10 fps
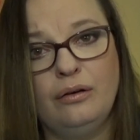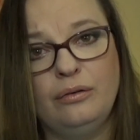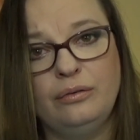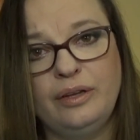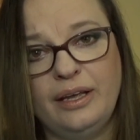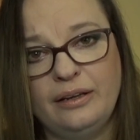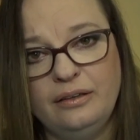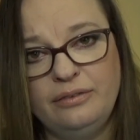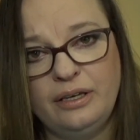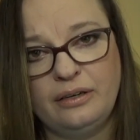Oh, the
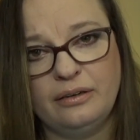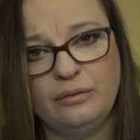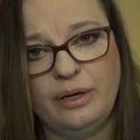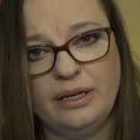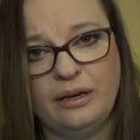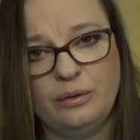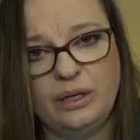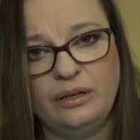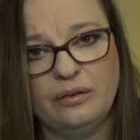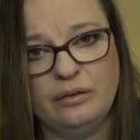elevator went out
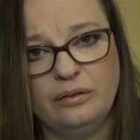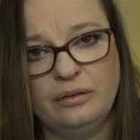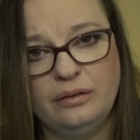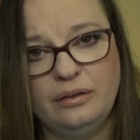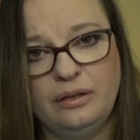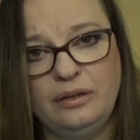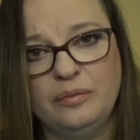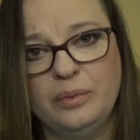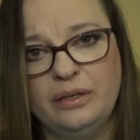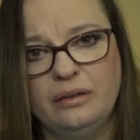in your
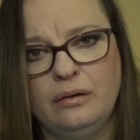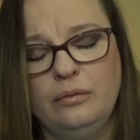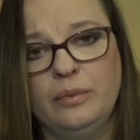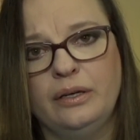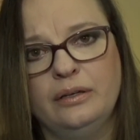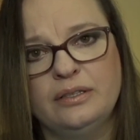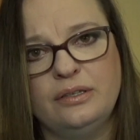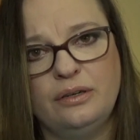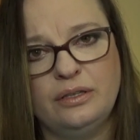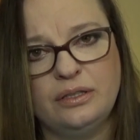build. Oh my goodness,
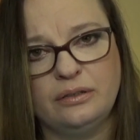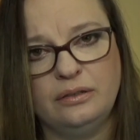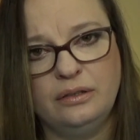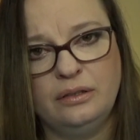and you had to.